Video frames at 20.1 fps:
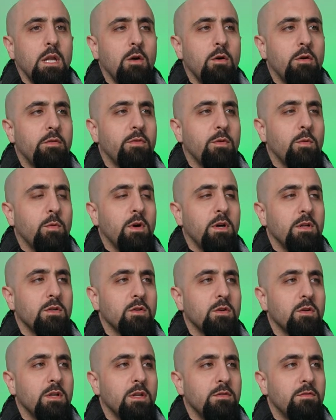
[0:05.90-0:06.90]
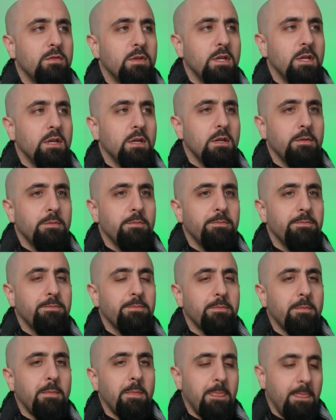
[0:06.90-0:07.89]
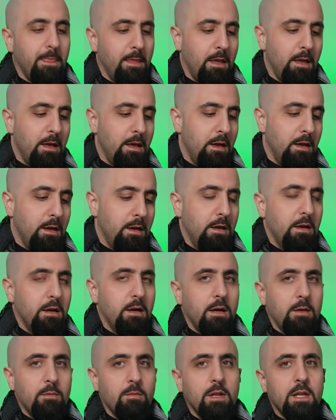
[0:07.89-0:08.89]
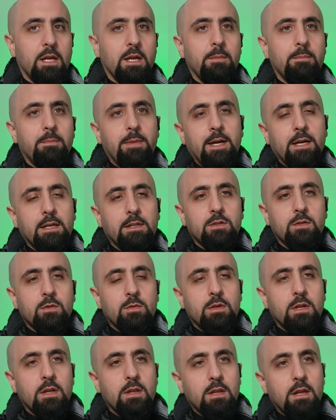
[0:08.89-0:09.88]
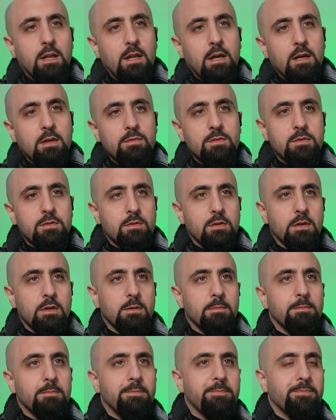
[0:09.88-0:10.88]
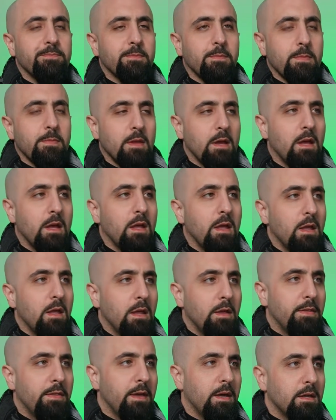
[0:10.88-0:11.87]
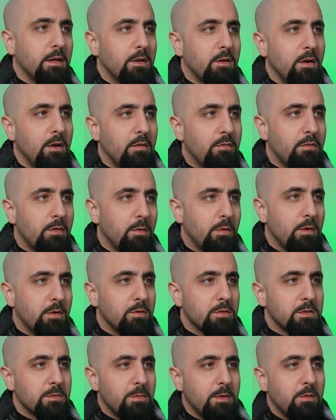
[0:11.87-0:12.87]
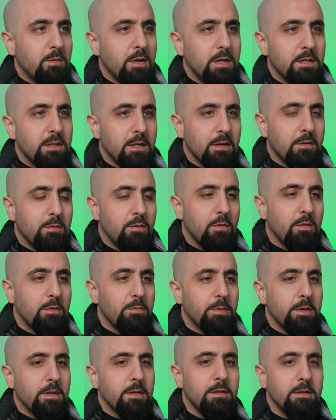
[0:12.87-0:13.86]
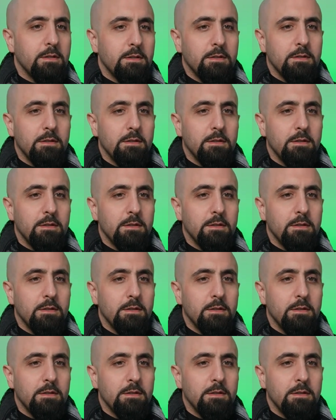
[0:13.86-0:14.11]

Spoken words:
Hello everyone, good evening, and welcome back to another live stream. Thank you everyone who's been waiting for me.